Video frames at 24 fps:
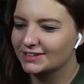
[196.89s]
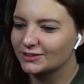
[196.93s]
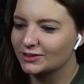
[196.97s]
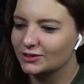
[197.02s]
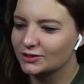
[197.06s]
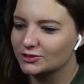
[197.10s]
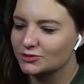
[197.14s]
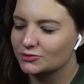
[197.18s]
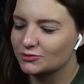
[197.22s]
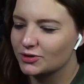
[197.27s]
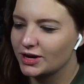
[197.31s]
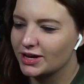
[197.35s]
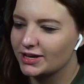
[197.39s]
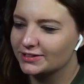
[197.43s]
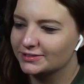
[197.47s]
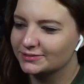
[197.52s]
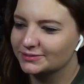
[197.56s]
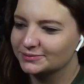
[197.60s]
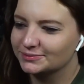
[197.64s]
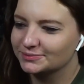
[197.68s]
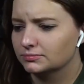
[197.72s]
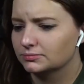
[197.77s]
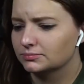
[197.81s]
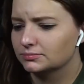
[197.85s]
Looked red.
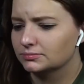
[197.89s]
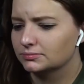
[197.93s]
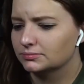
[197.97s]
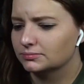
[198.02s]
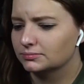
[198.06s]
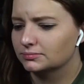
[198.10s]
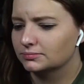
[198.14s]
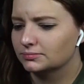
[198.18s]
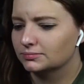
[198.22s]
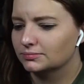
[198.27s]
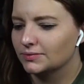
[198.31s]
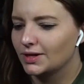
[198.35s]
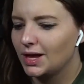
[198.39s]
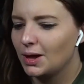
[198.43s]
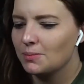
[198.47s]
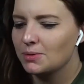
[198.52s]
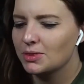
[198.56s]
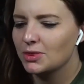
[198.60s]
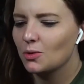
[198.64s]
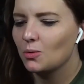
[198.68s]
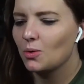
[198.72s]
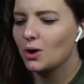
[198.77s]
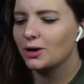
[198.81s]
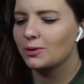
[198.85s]
I mean,
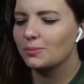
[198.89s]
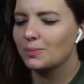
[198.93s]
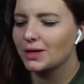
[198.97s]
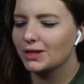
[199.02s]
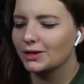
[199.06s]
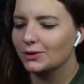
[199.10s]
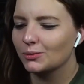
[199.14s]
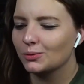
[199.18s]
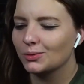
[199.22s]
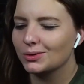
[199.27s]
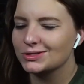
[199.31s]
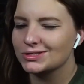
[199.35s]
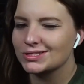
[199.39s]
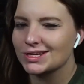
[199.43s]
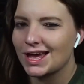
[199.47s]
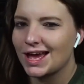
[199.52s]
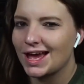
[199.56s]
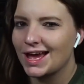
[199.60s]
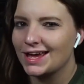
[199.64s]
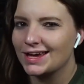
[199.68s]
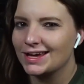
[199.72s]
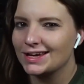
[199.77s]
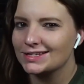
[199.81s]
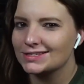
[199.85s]
the watermelon ones are
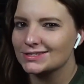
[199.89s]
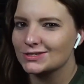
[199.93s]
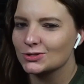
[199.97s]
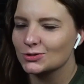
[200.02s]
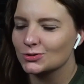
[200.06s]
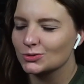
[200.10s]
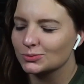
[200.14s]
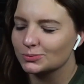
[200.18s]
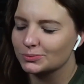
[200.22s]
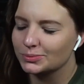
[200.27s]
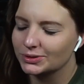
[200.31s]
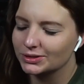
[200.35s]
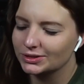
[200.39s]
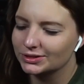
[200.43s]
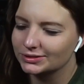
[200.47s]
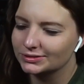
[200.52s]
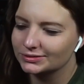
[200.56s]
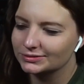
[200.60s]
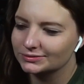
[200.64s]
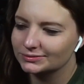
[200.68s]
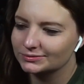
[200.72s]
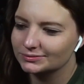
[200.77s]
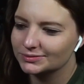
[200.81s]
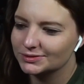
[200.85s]
eyed too,
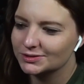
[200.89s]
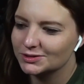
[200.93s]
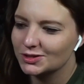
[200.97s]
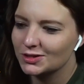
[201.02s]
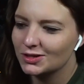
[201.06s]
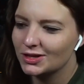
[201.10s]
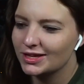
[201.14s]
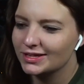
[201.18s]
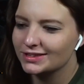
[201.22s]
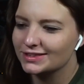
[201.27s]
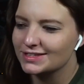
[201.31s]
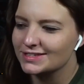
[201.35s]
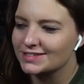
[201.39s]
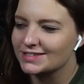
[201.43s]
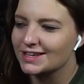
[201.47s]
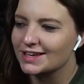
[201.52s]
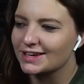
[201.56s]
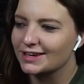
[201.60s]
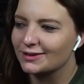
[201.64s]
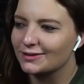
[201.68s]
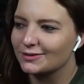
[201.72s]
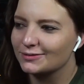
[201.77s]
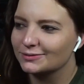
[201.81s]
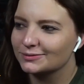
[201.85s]
but they're like the
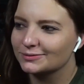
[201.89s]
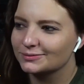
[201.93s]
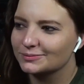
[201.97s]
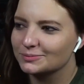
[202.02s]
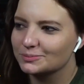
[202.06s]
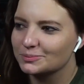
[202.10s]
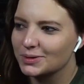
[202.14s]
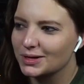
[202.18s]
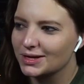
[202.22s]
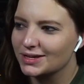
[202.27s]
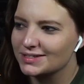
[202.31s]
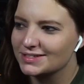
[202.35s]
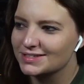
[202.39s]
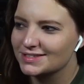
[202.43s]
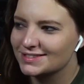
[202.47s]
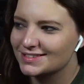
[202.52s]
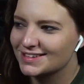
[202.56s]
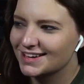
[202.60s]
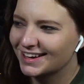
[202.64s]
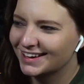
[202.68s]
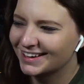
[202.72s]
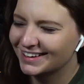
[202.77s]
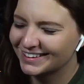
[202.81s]
second best.